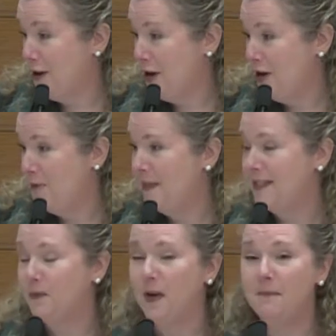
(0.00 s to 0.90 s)
home
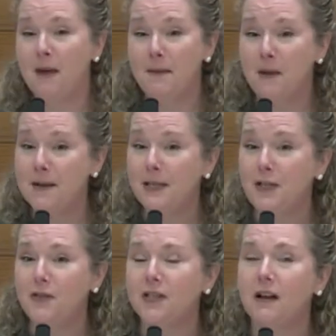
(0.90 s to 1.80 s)
is what my mama
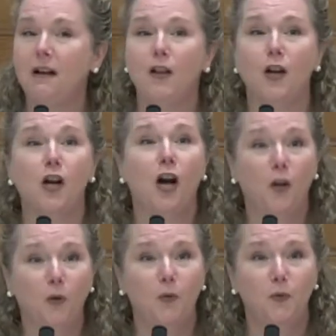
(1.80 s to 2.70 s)
used to call a
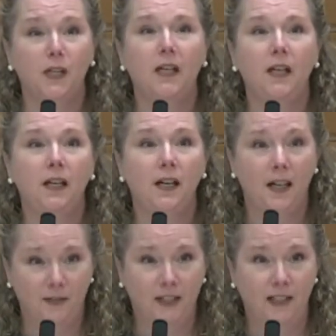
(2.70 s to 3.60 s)
cold
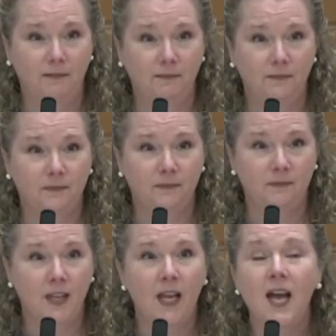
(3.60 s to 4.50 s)
oven.
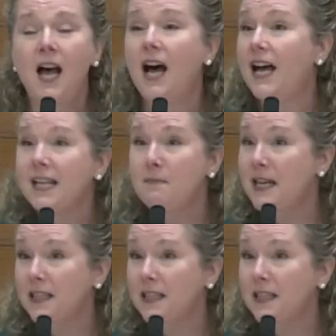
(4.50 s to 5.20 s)
I can bake the